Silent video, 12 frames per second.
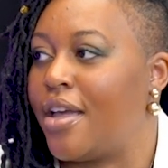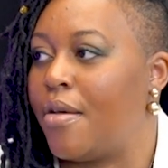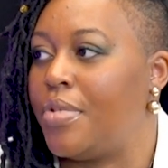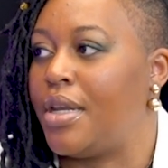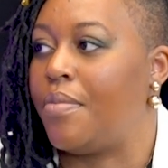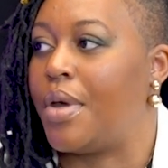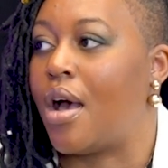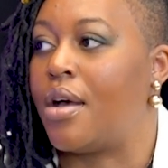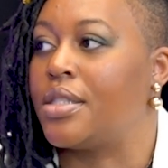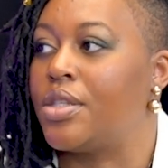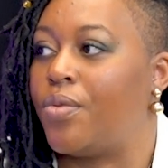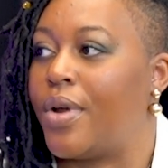company, but
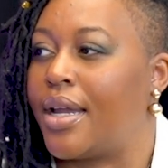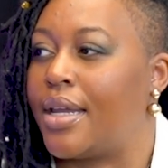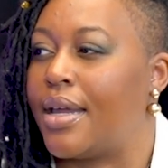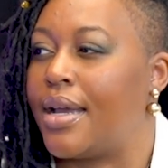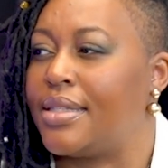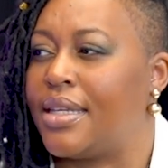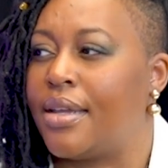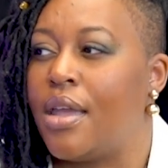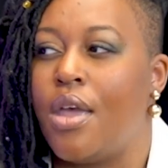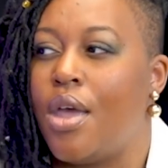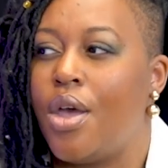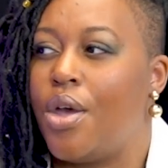also recognizing
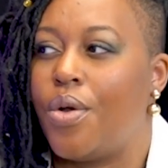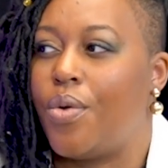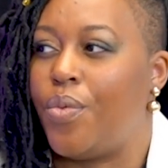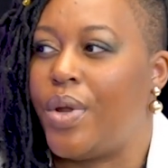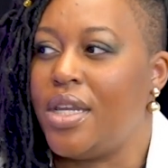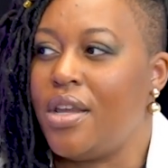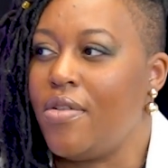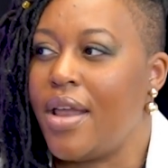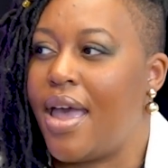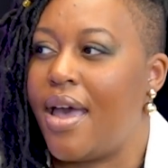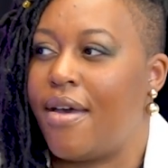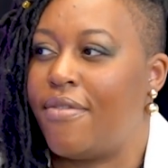we don't
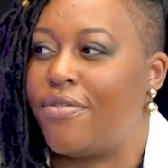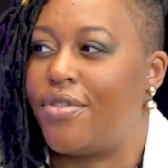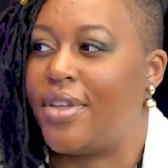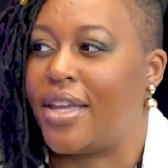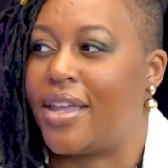have the